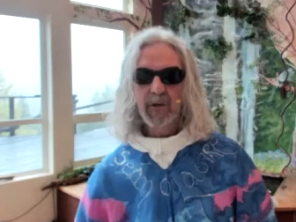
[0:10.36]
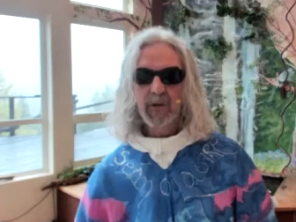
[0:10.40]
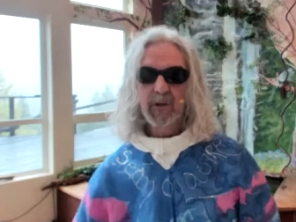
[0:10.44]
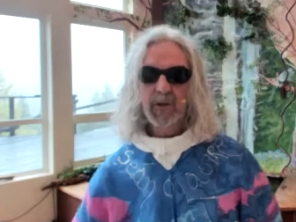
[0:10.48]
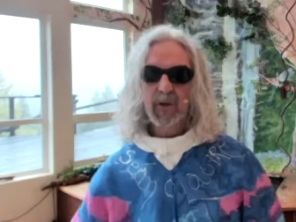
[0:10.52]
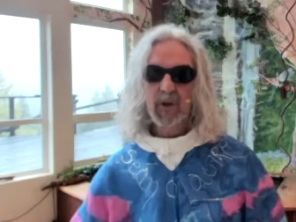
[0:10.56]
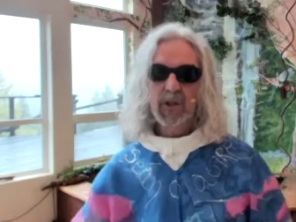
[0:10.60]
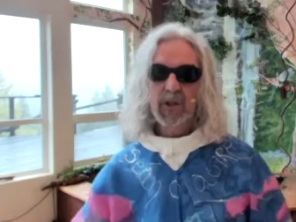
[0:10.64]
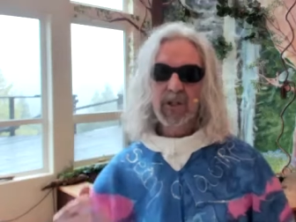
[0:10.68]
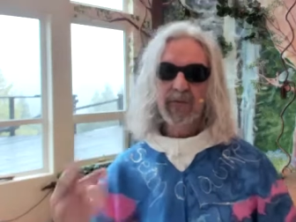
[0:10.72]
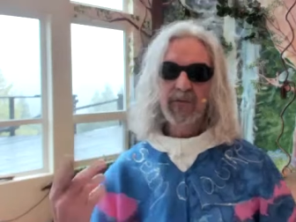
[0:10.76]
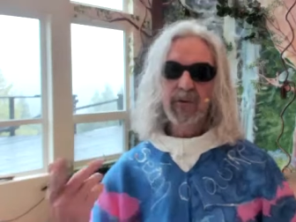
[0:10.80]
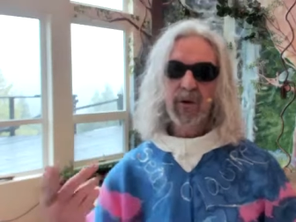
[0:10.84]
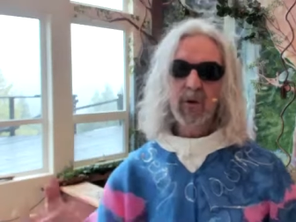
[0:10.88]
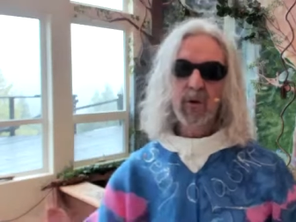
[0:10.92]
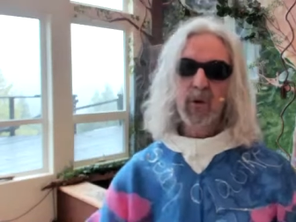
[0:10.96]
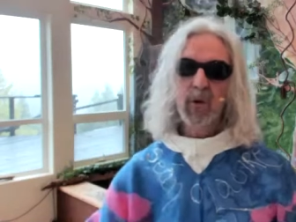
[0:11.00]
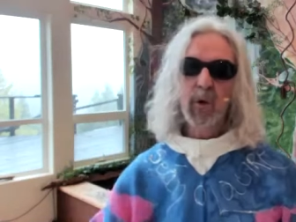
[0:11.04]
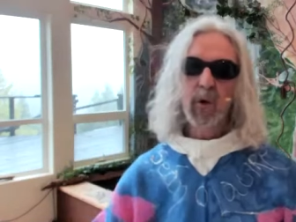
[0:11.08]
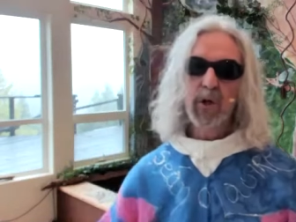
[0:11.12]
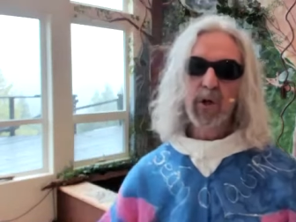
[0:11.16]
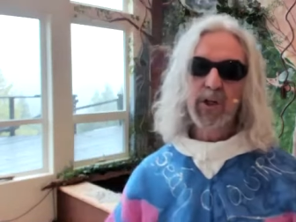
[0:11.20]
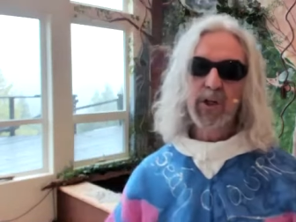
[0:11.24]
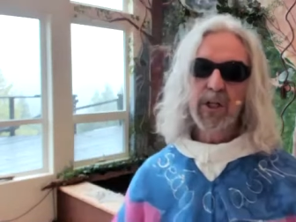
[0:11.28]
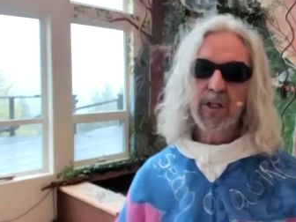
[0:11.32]
those of you who
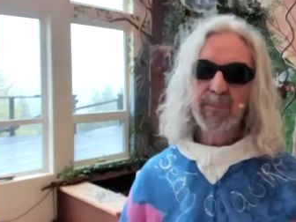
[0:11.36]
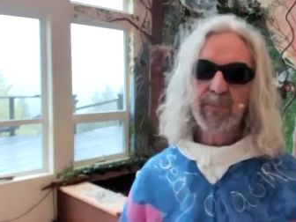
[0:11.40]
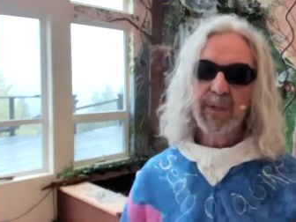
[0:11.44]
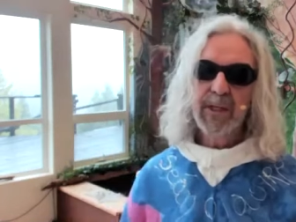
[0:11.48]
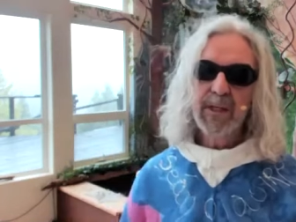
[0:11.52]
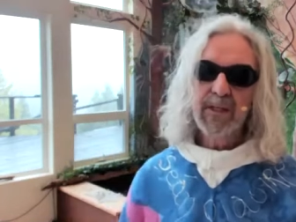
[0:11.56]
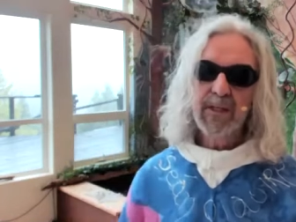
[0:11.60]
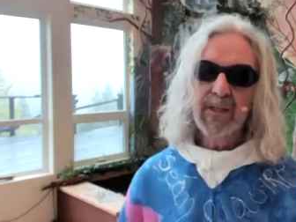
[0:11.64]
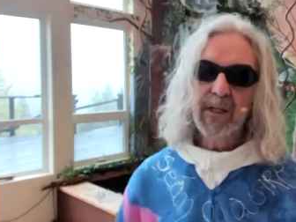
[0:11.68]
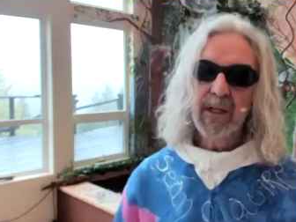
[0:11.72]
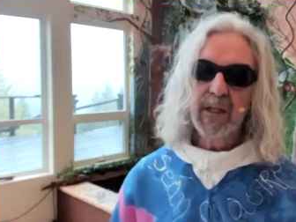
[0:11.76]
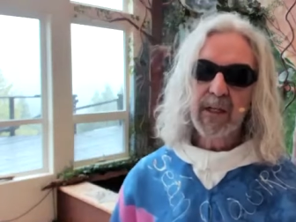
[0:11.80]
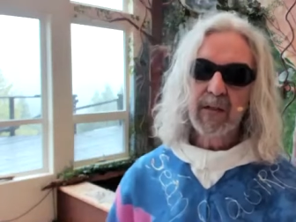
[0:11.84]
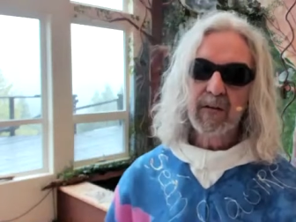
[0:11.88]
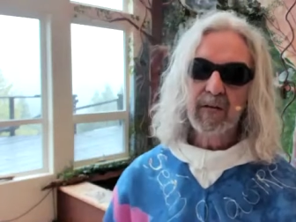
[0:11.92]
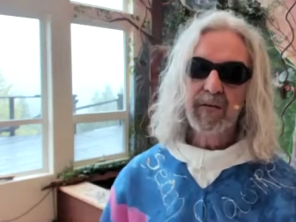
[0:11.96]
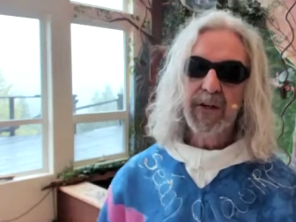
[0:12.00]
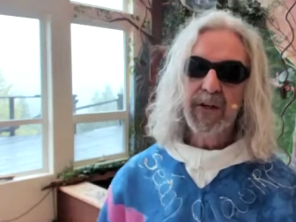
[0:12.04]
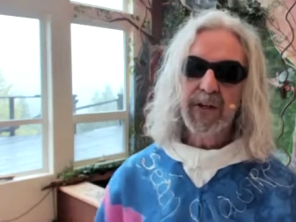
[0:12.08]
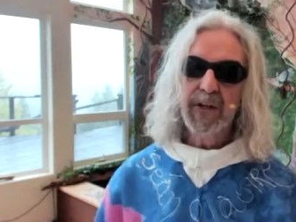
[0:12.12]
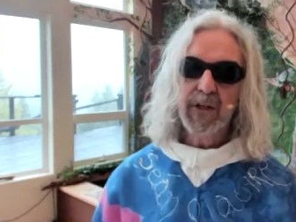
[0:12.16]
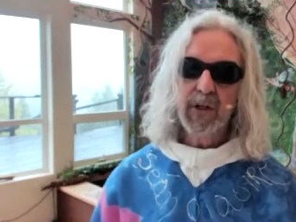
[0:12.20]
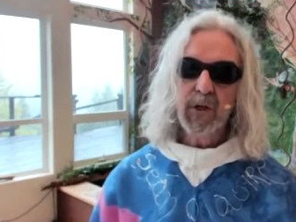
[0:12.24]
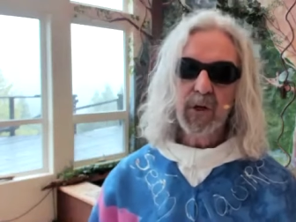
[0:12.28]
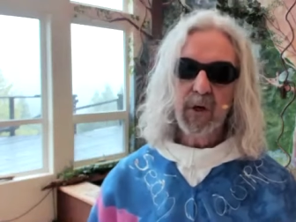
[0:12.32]
will just be seeing the
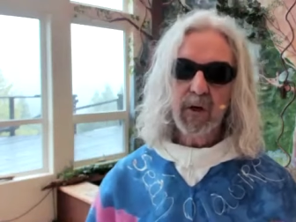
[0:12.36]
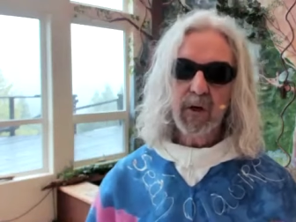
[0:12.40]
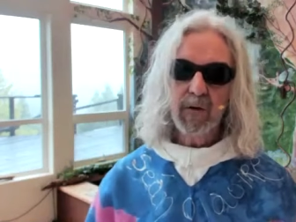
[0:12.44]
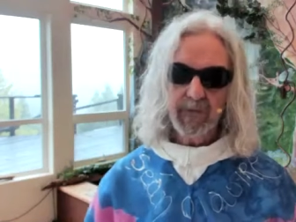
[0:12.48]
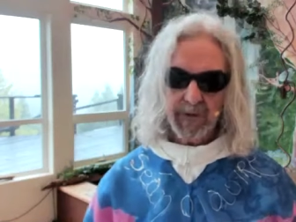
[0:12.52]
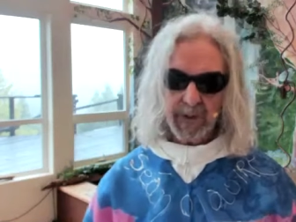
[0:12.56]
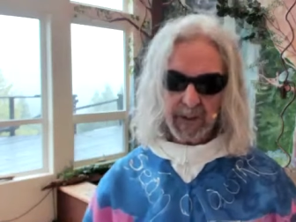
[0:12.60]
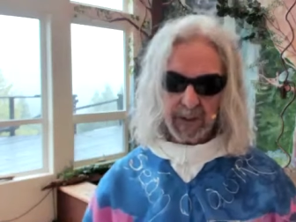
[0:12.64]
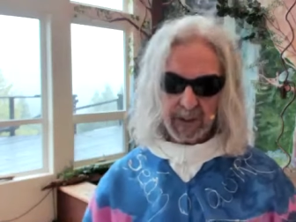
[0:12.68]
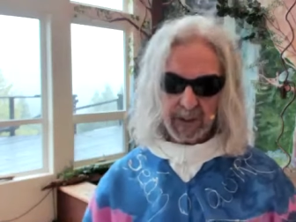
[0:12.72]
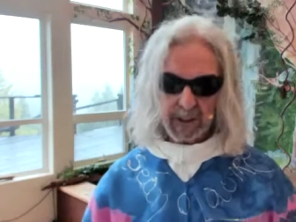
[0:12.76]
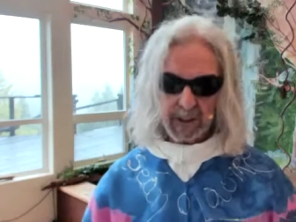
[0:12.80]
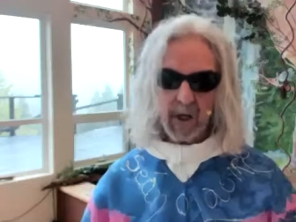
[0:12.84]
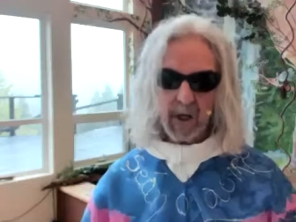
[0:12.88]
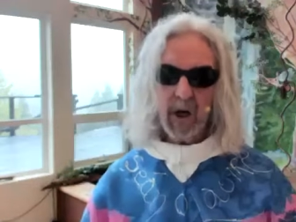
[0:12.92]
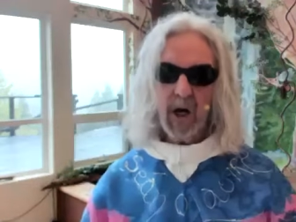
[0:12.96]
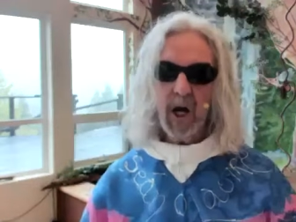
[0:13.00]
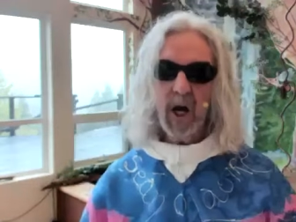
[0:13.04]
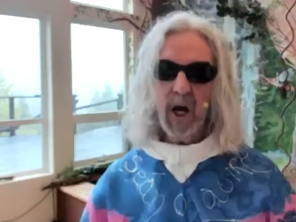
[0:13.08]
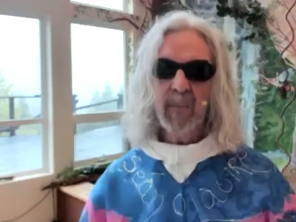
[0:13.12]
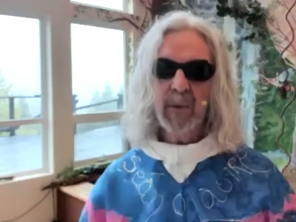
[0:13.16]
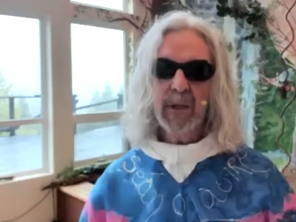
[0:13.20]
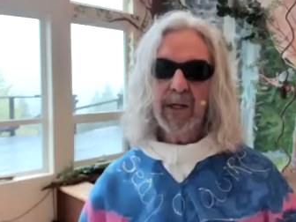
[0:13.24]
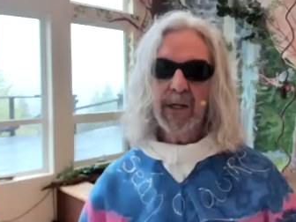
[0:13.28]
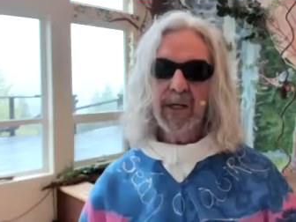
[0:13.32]
video of the
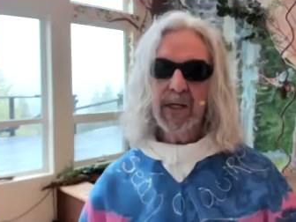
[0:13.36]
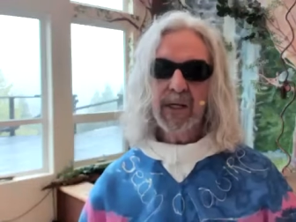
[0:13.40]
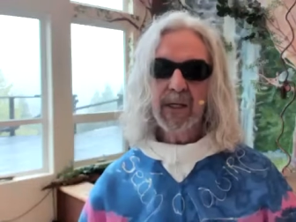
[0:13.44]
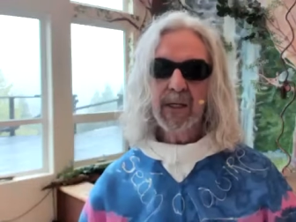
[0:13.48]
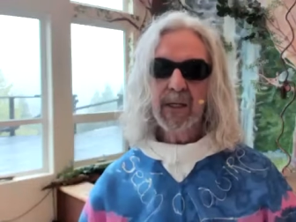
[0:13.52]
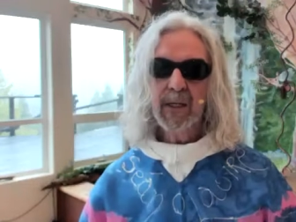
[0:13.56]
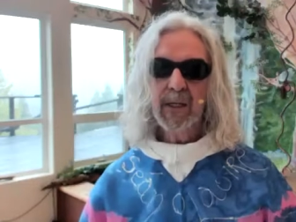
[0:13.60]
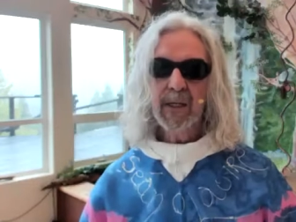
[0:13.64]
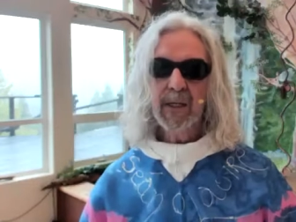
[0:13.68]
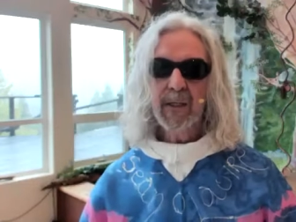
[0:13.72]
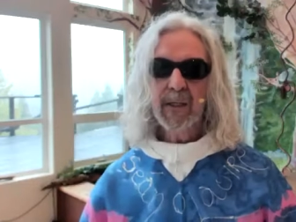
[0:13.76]
homily,